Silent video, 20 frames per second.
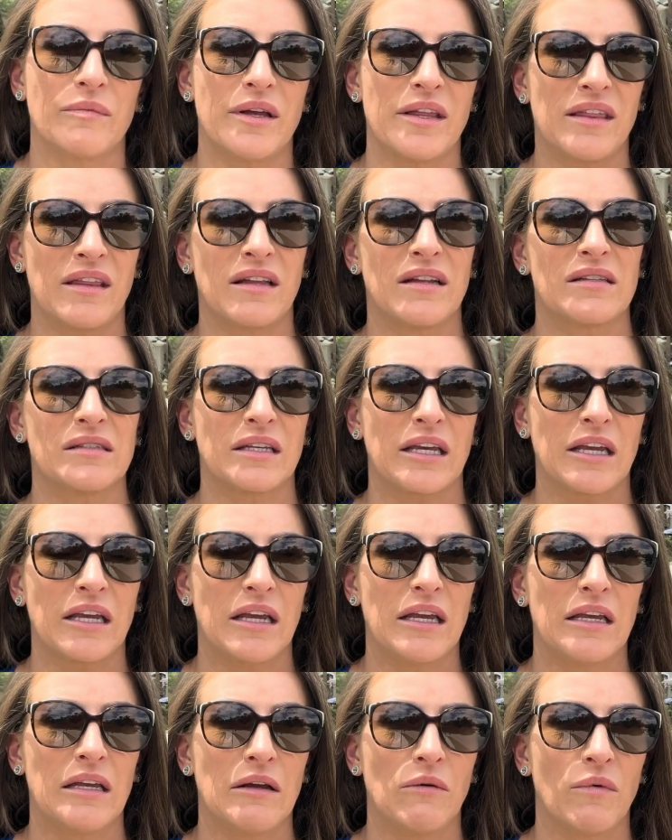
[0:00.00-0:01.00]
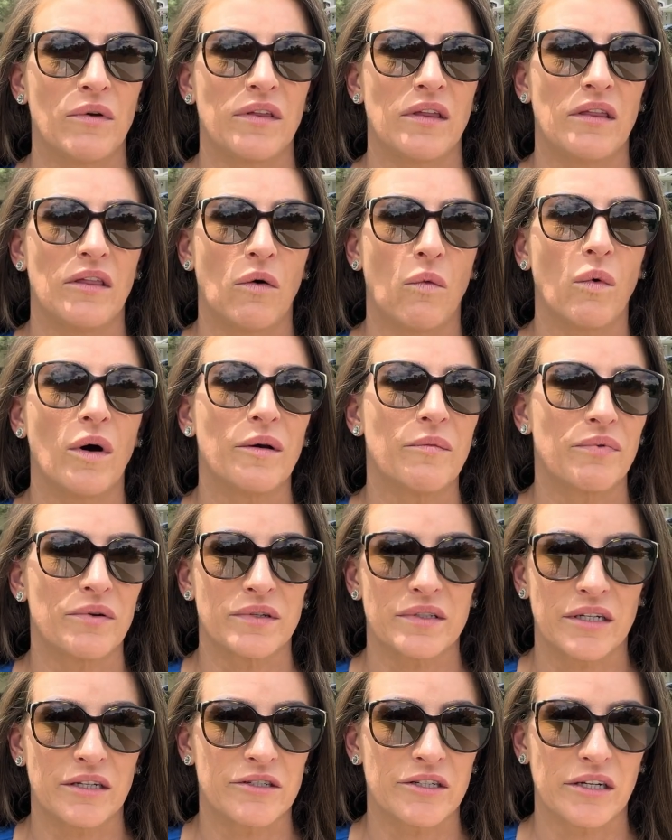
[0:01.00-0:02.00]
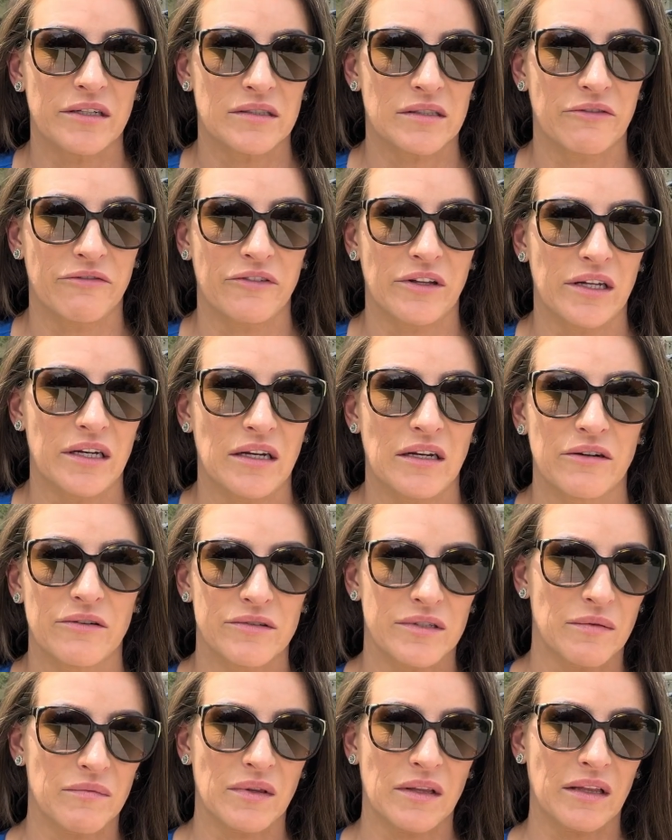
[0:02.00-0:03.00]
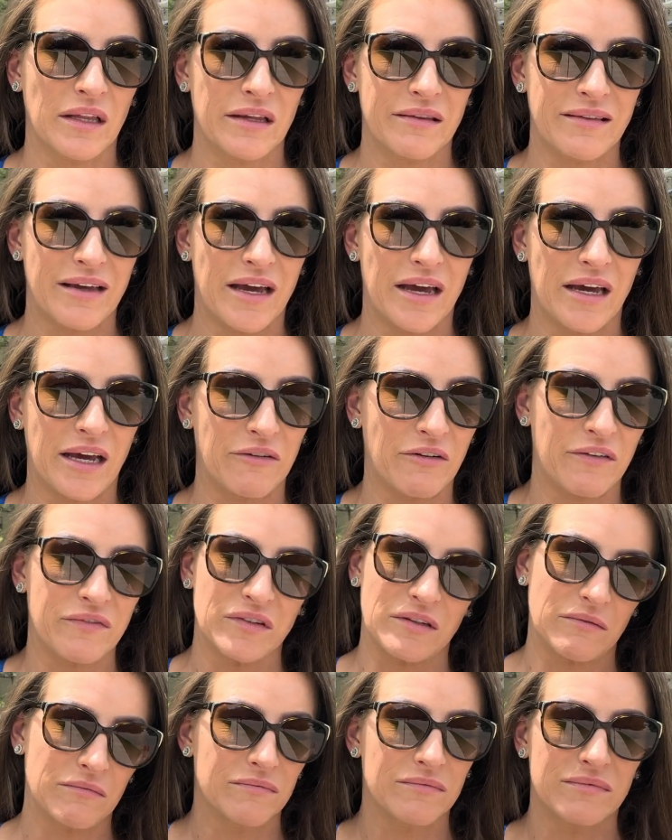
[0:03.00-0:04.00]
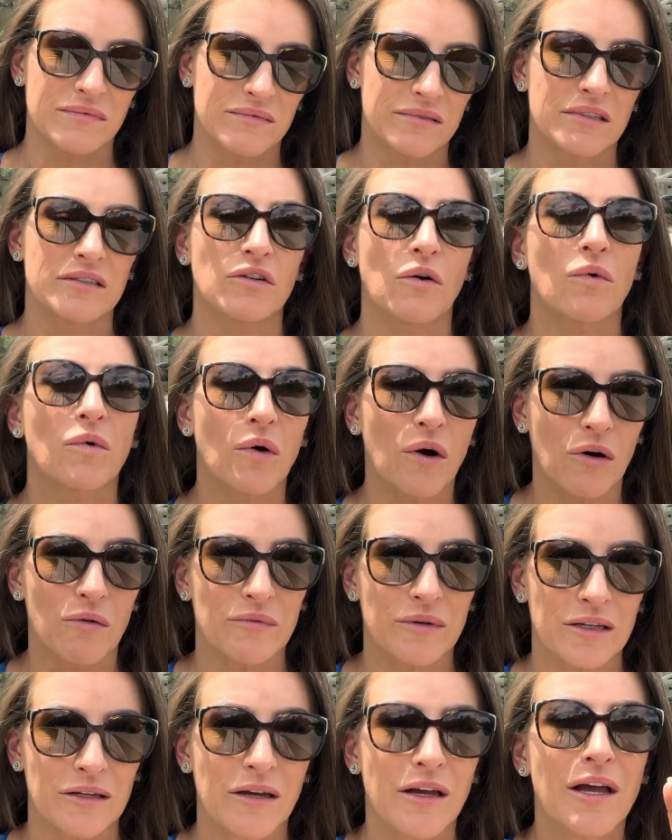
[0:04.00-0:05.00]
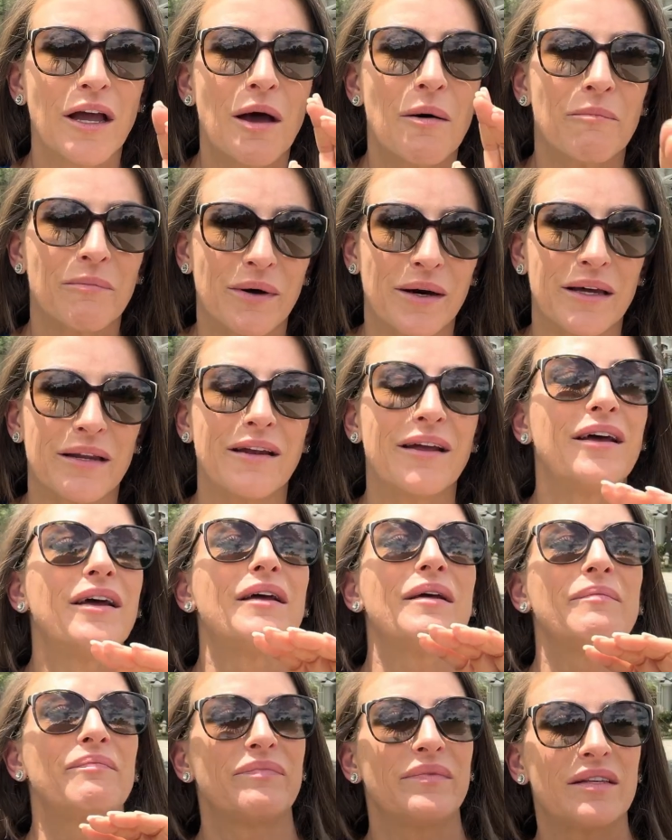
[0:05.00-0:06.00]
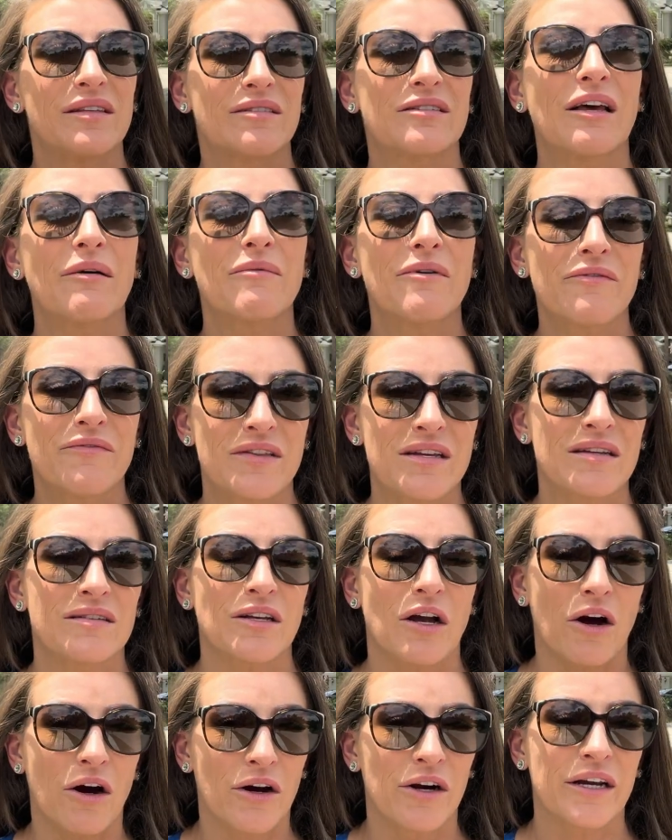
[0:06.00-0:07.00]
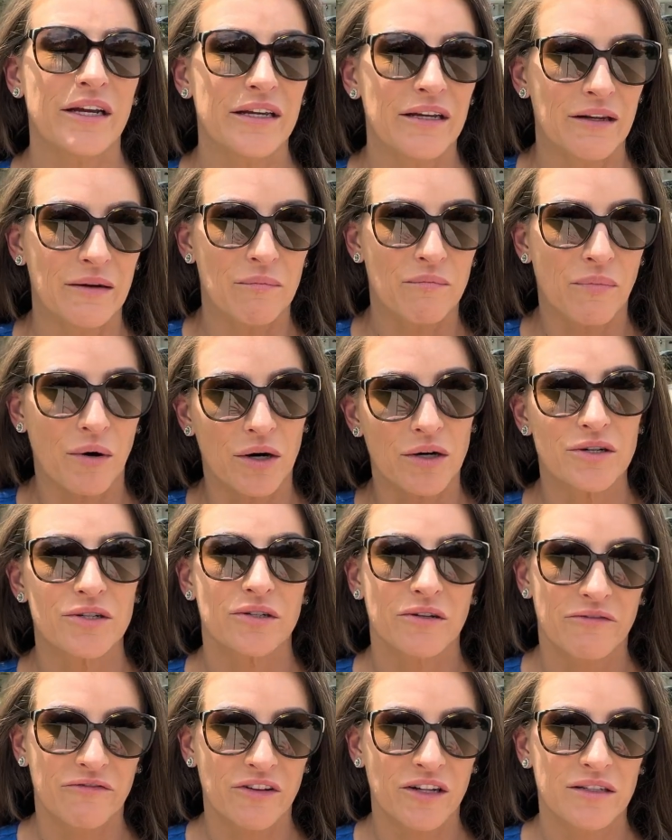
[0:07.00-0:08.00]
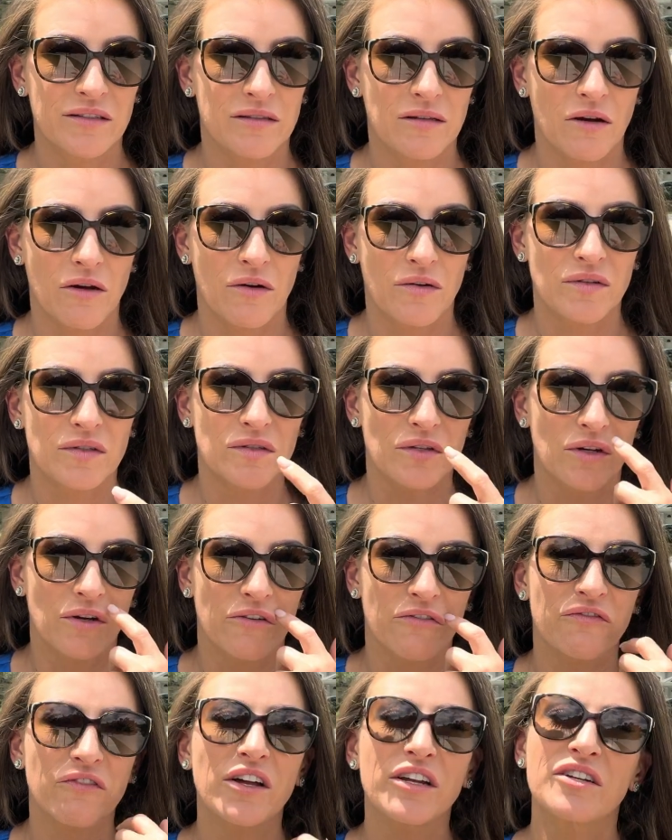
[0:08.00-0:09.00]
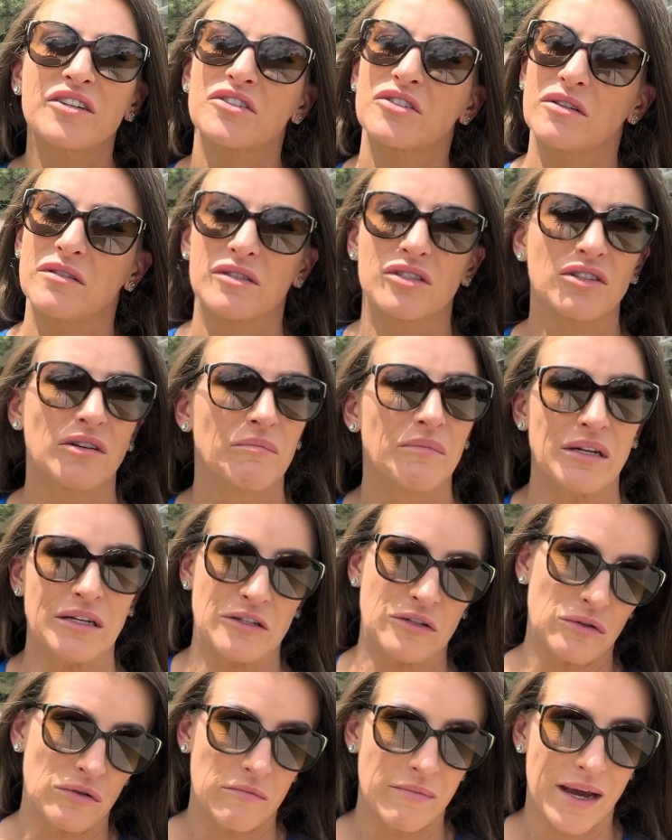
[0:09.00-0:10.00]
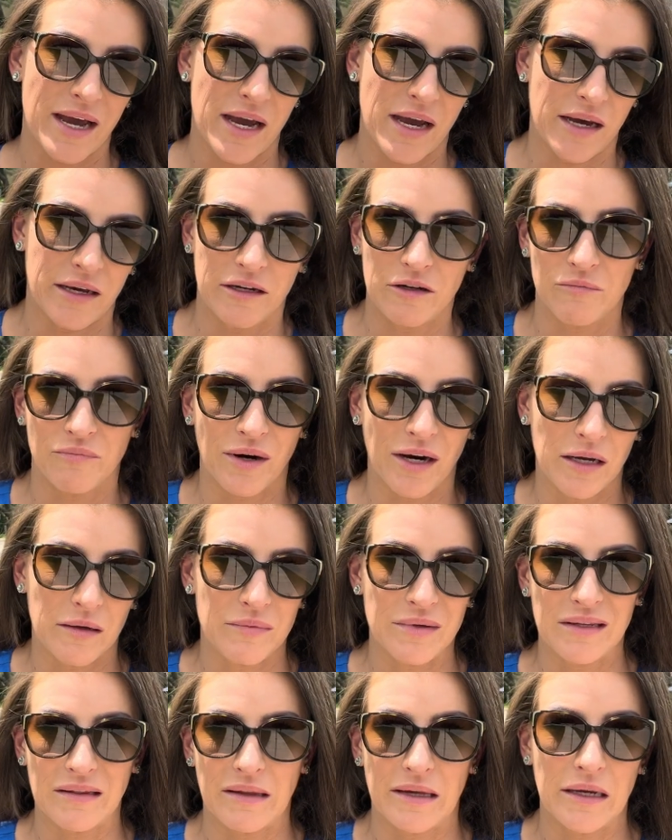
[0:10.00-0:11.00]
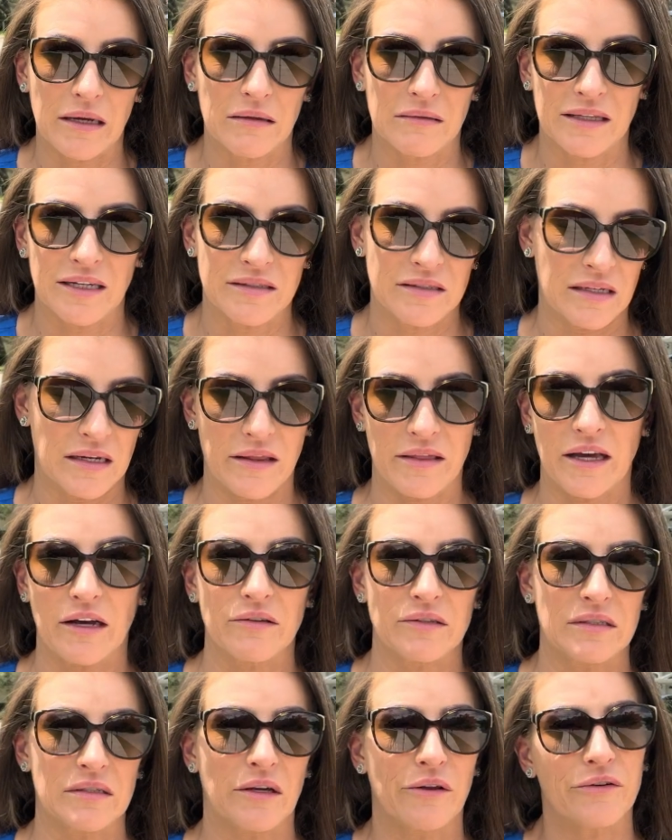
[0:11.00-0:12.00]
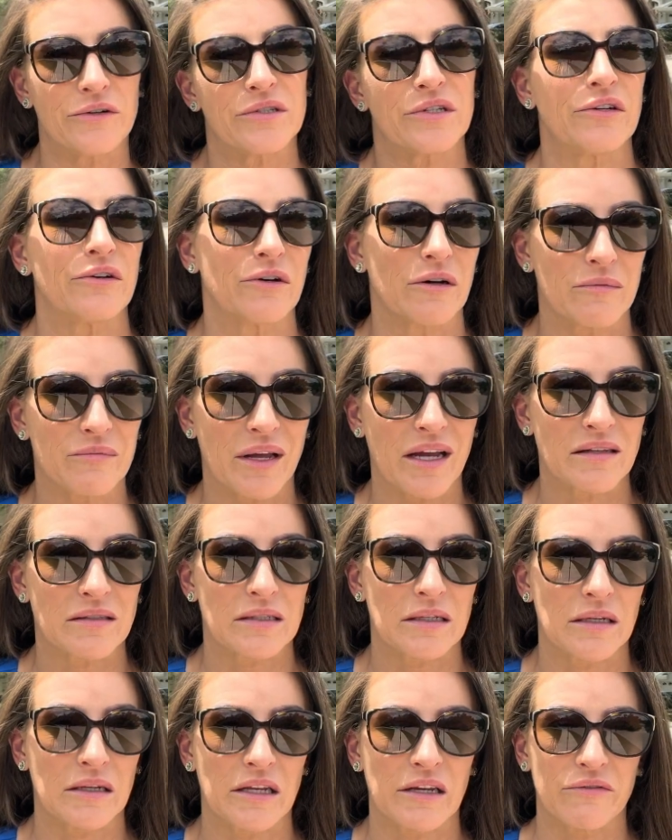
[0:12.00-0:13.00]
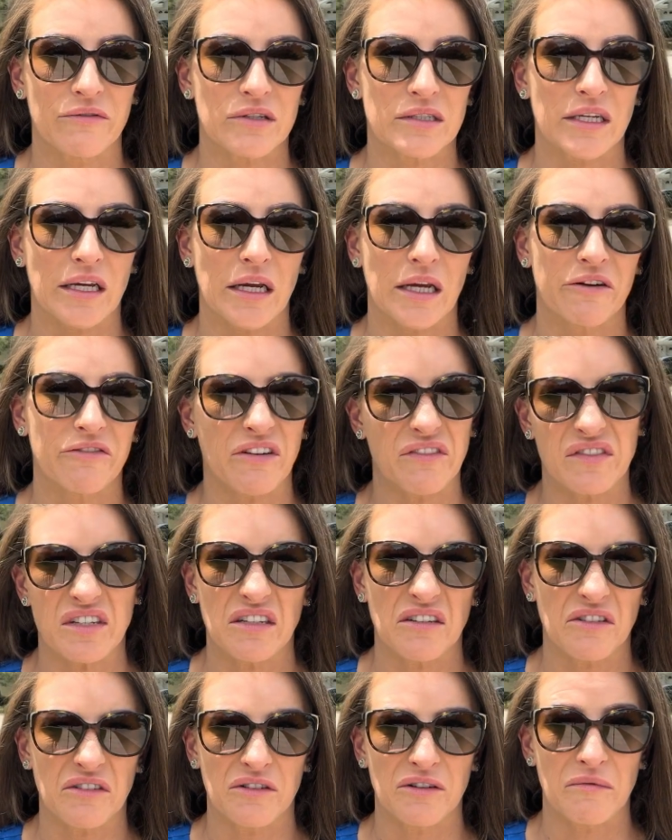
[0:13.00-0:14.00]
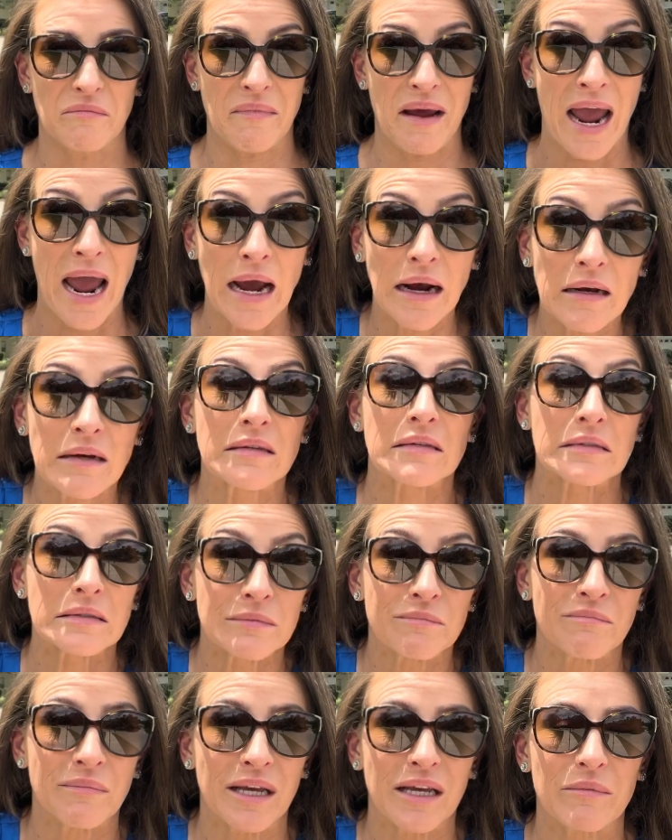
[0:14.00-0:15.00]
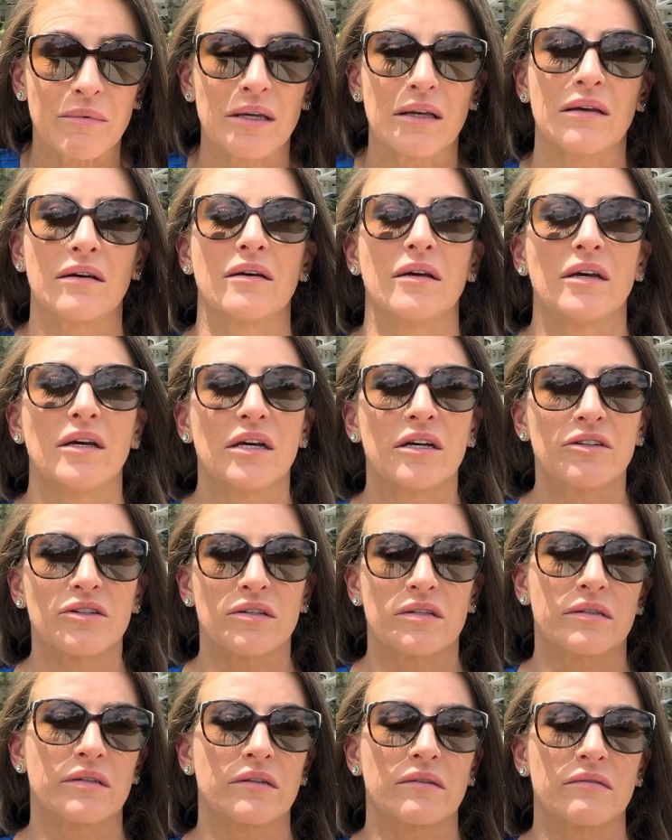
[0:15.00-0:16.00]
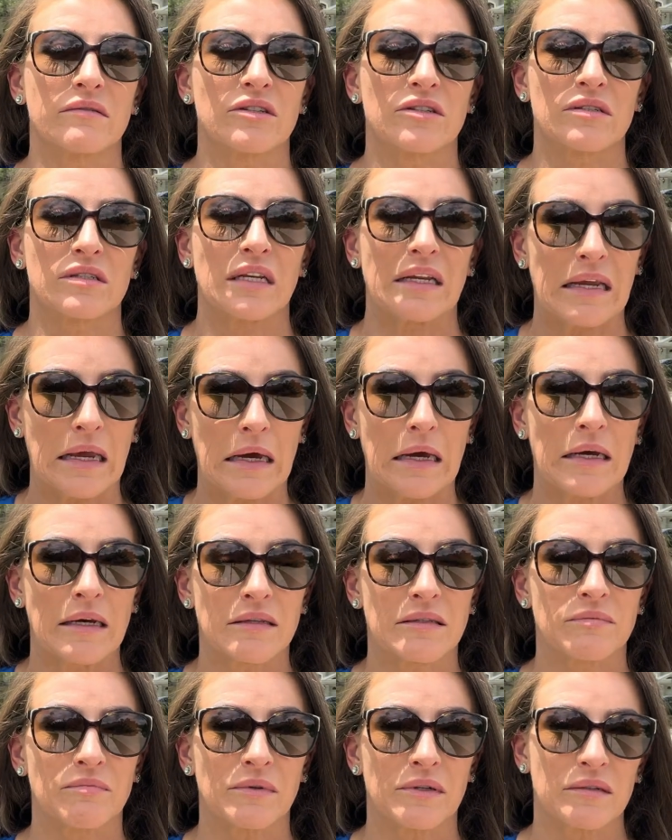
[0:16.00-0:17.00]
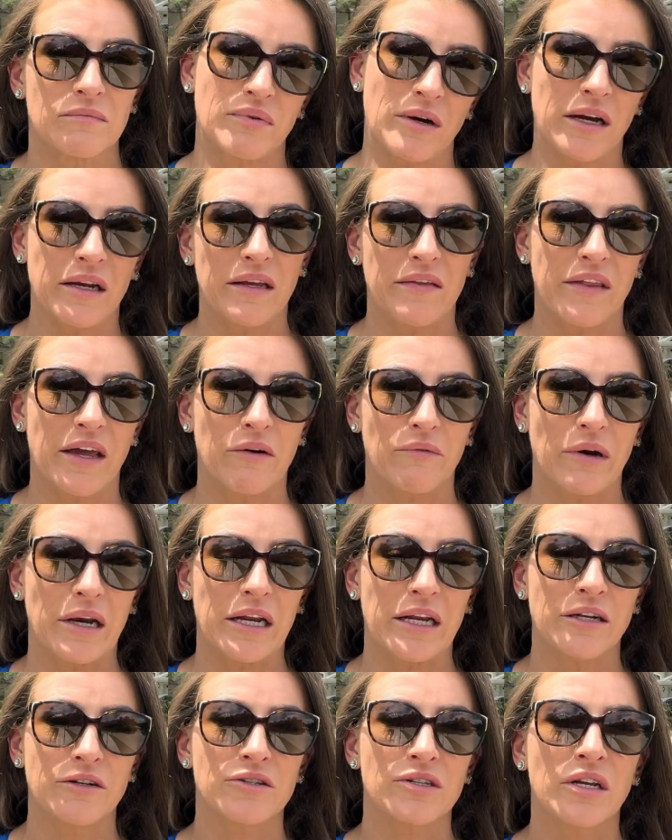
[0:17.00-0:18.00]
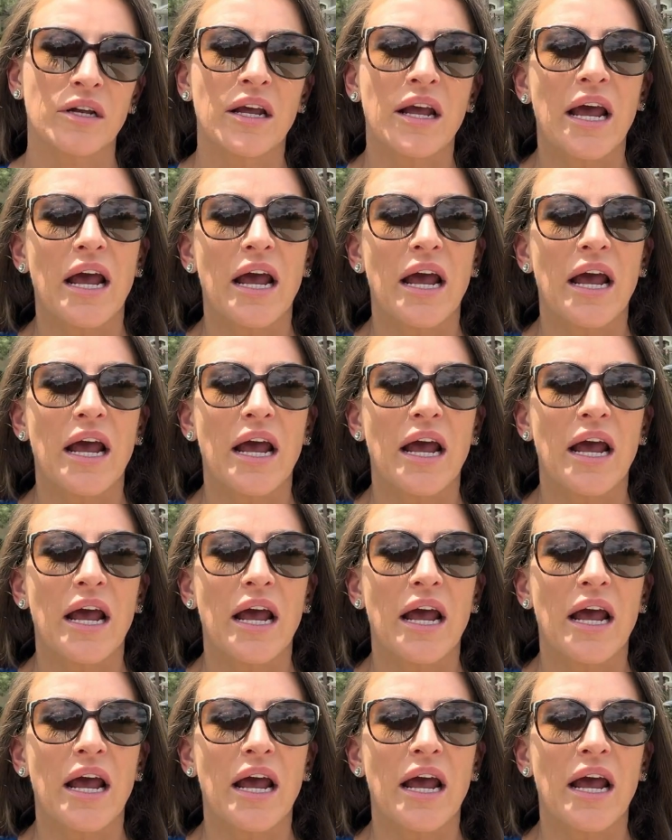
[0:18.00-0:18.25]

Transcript: I think it's like within the 1% chance of flooding or something like that. I have to, don't quote me, but some of these are in partial flood zones. So your flood insurance shouldn't be too bad. It'd probably be like less than $1,000 a year, I'm guessing, give or take, 1,500 max, maybe, just a guess, but probably in that range.